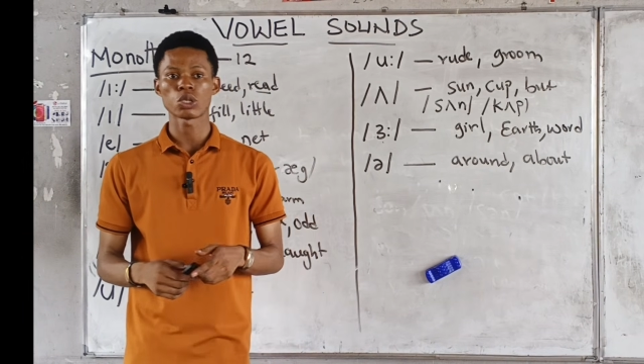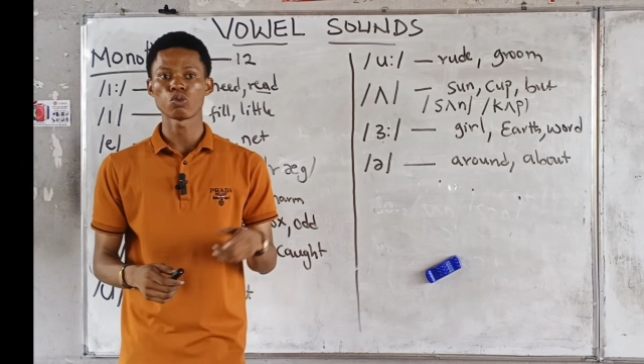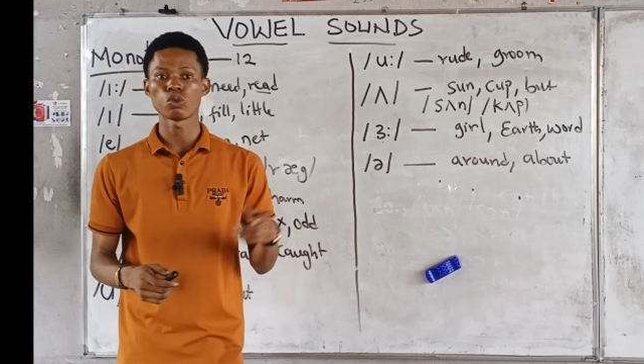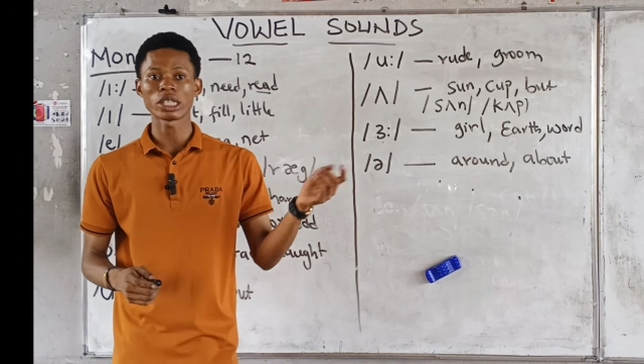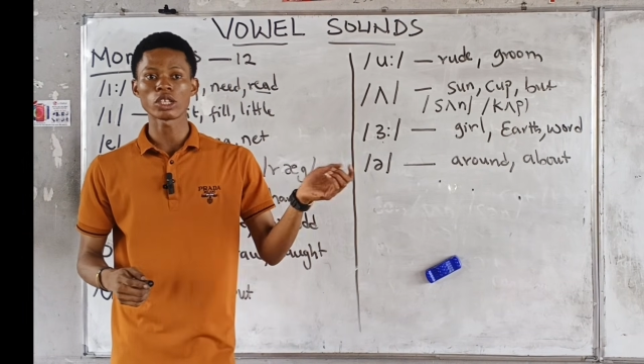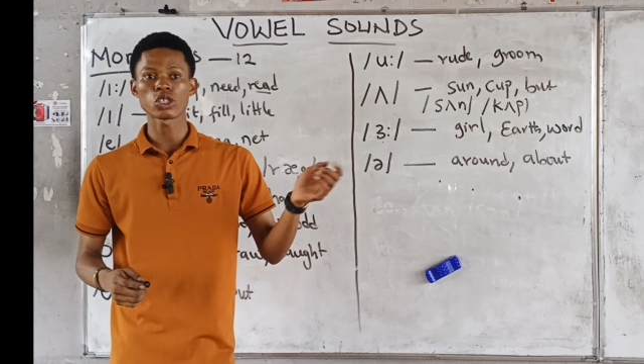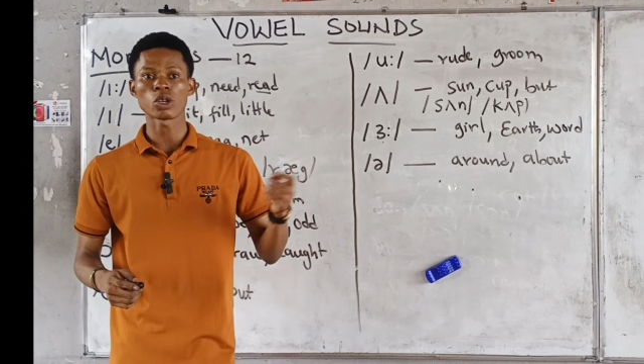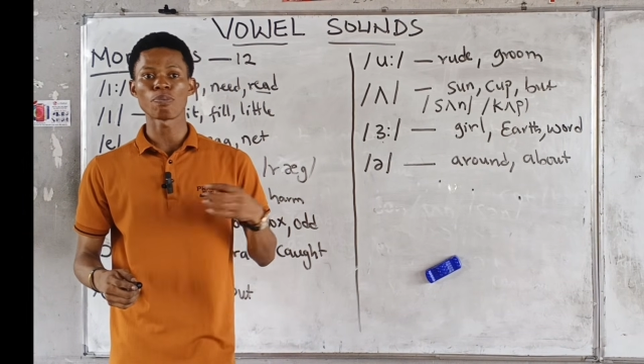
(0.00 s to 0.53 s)
We'll
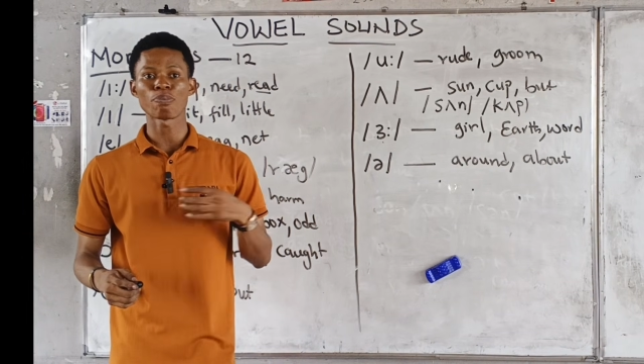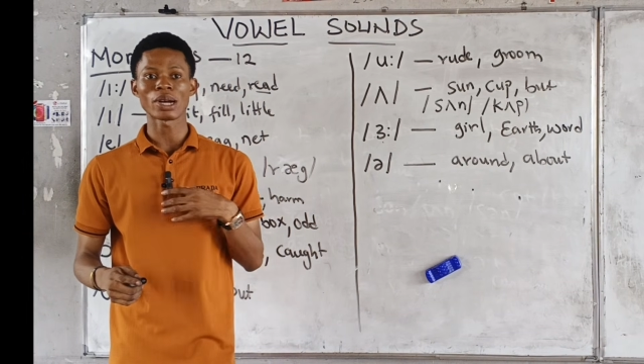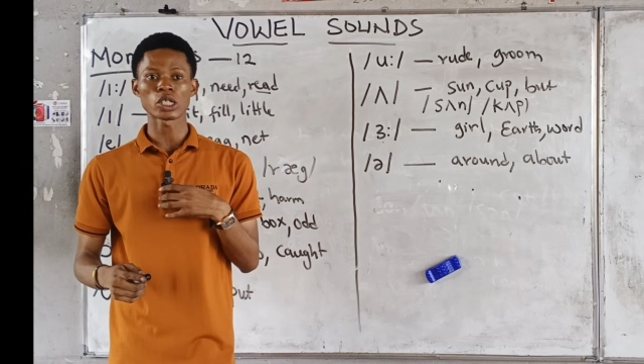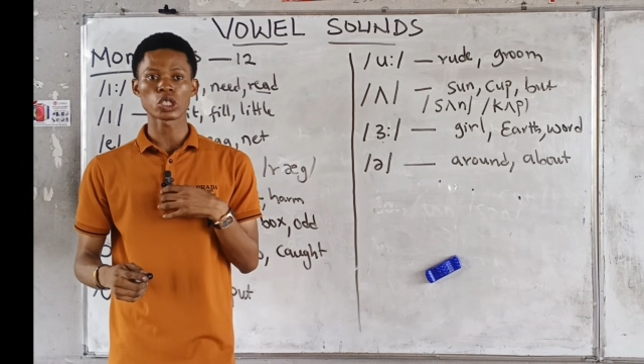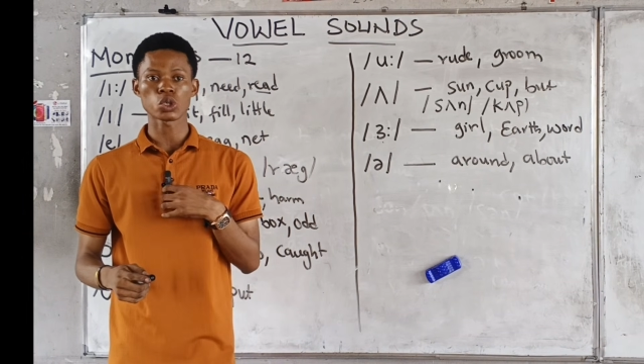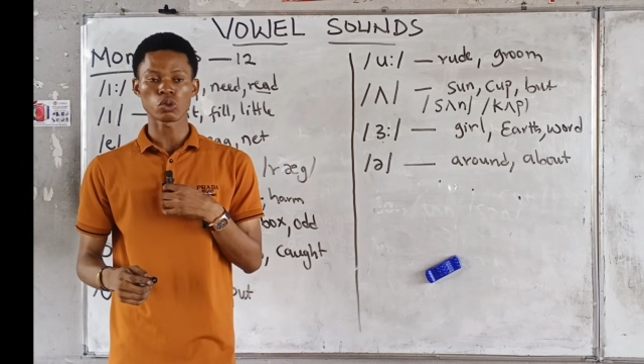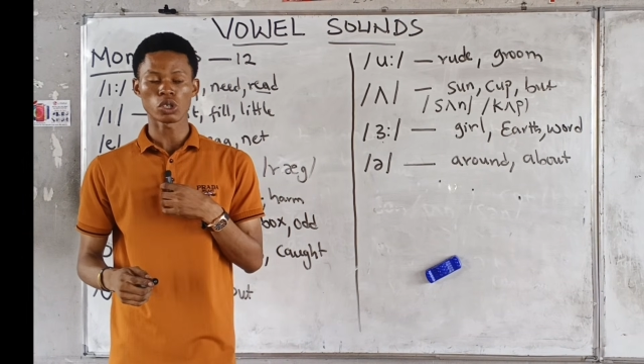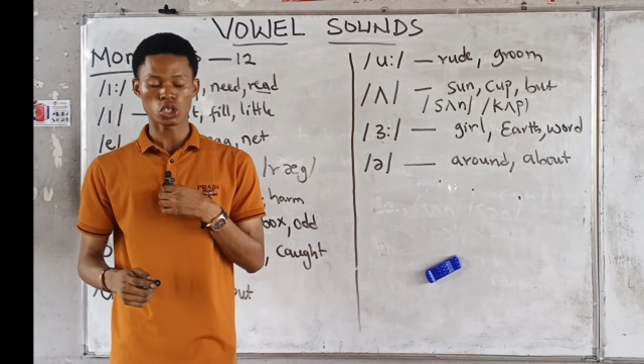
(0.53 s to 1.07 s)
take some
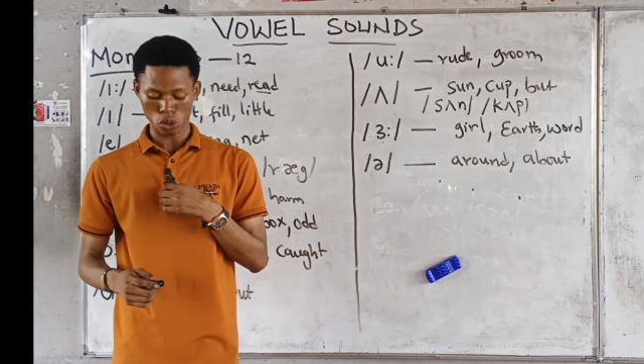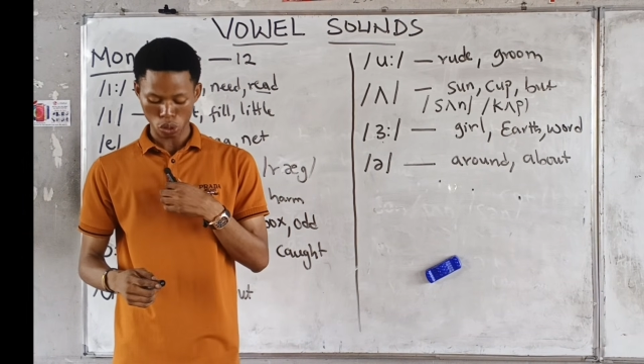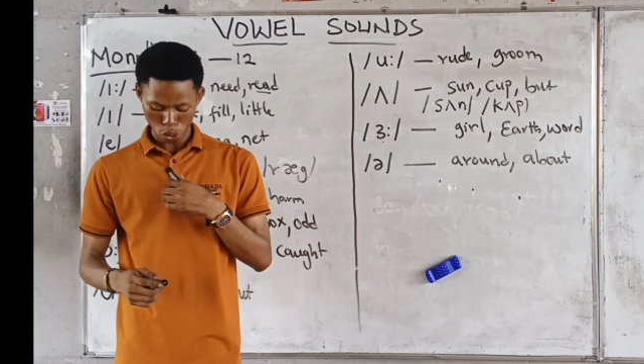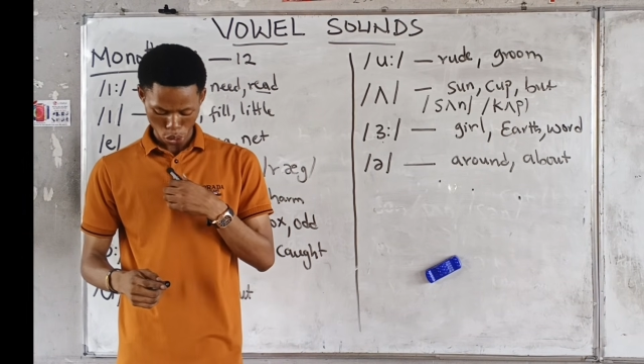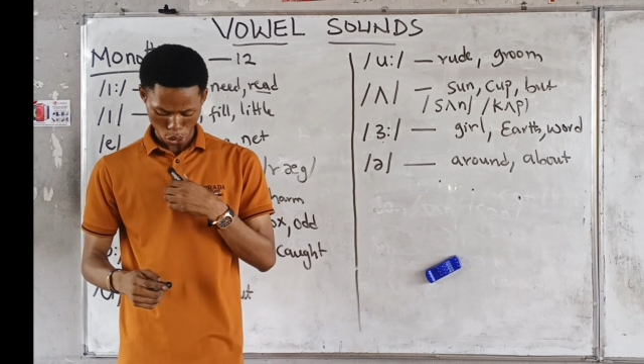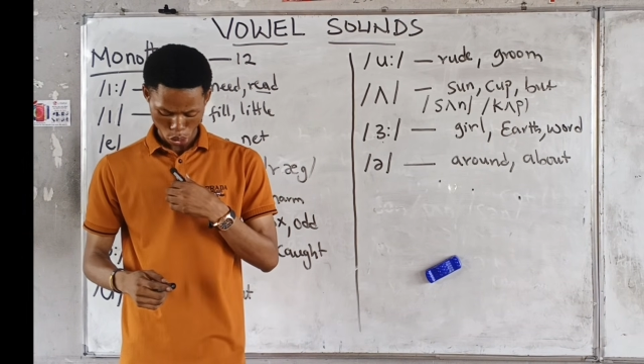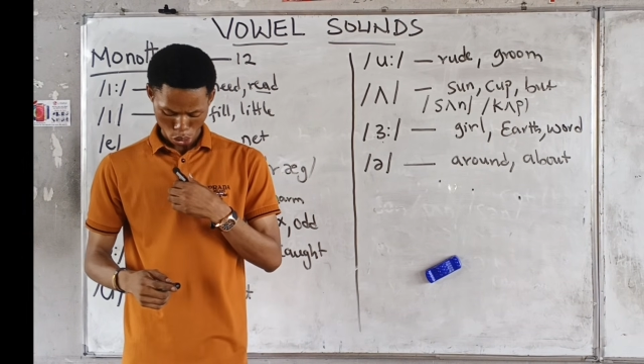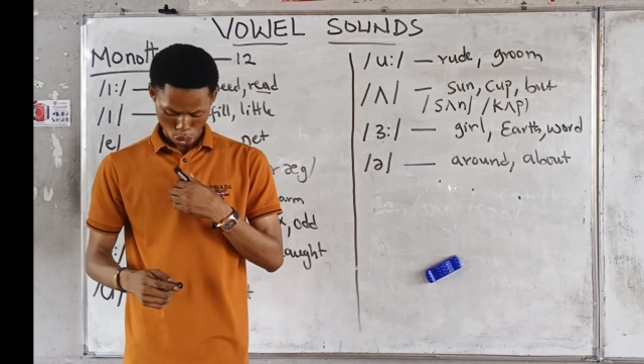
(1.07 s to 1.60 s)
past
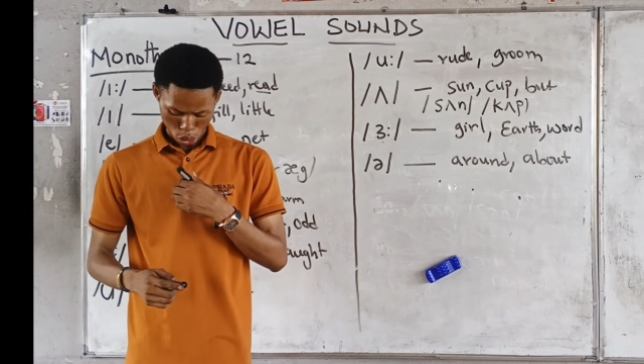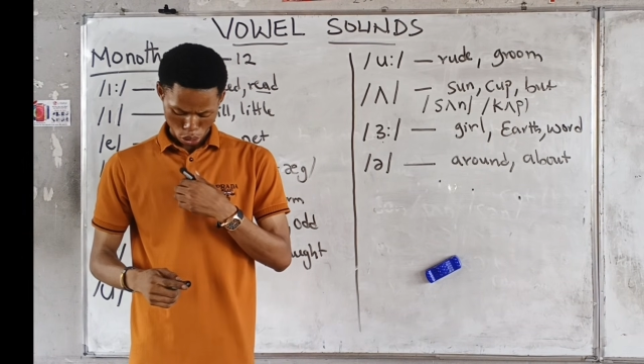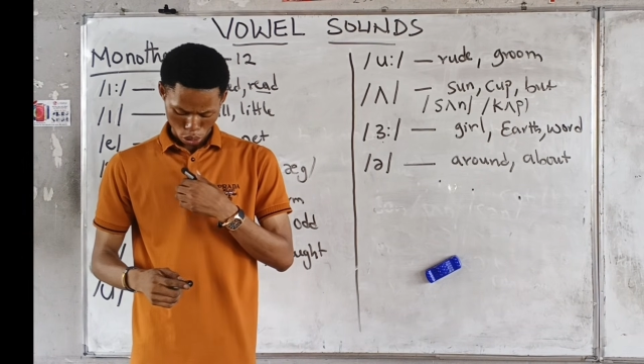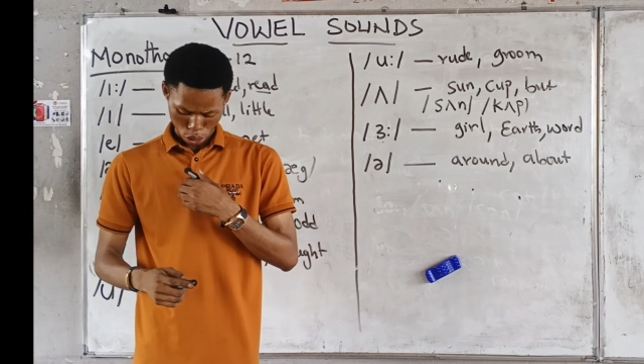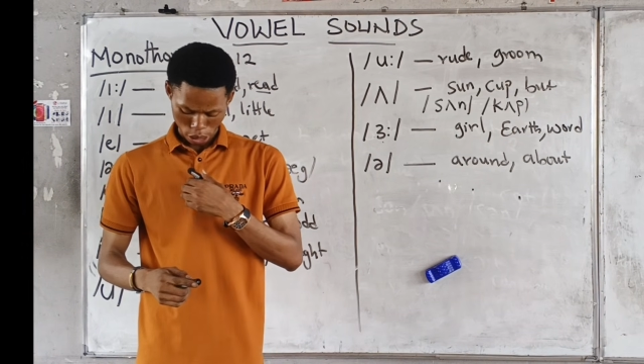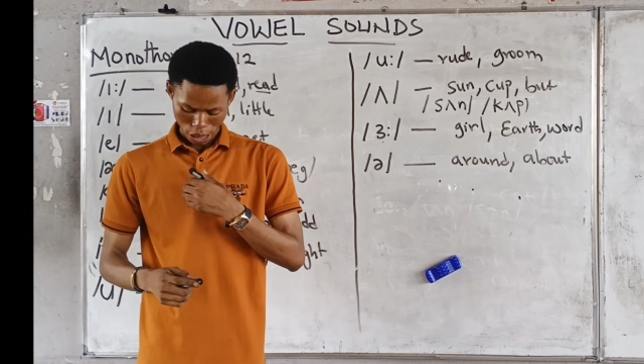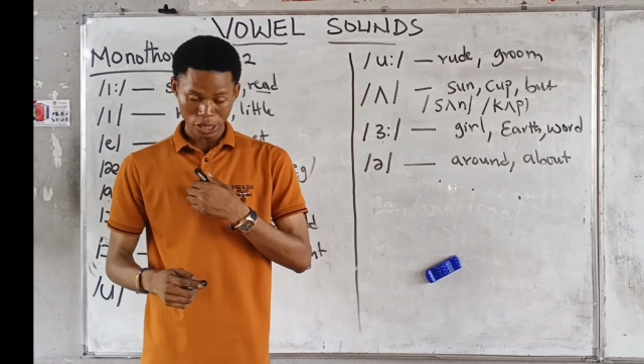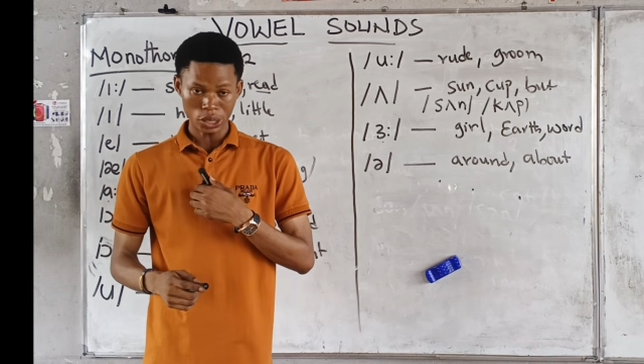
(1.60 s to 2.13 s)
questions
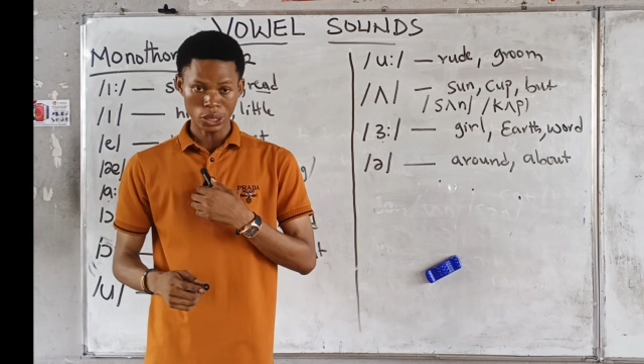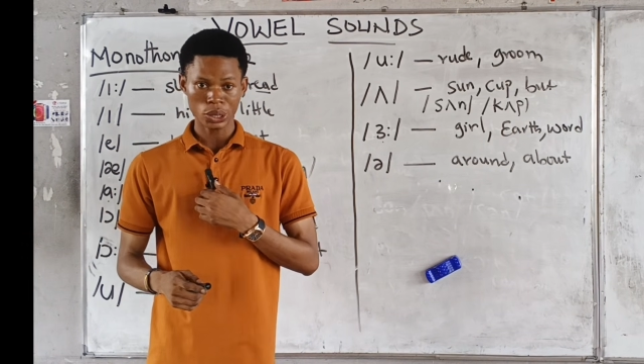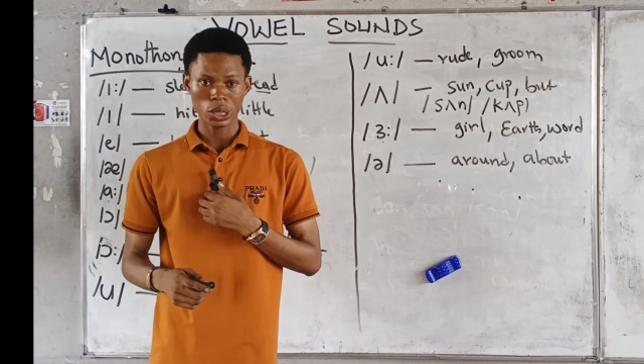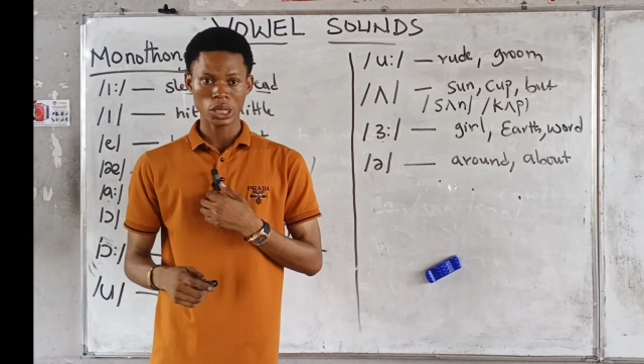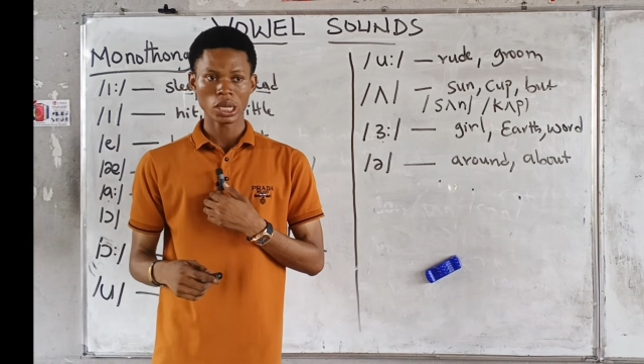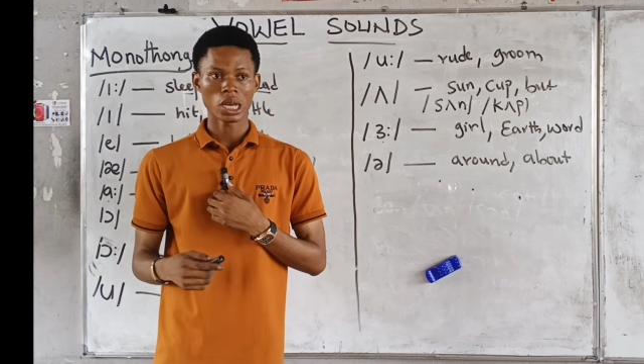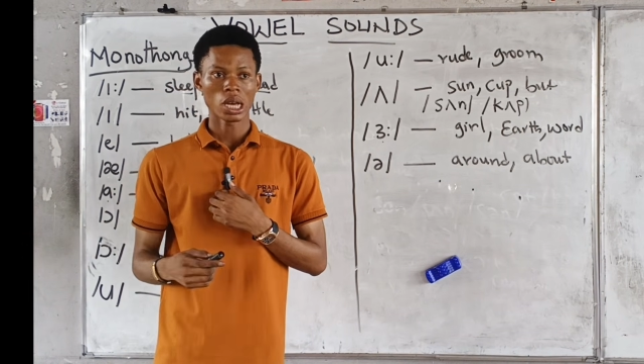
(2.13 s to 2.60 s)
under this,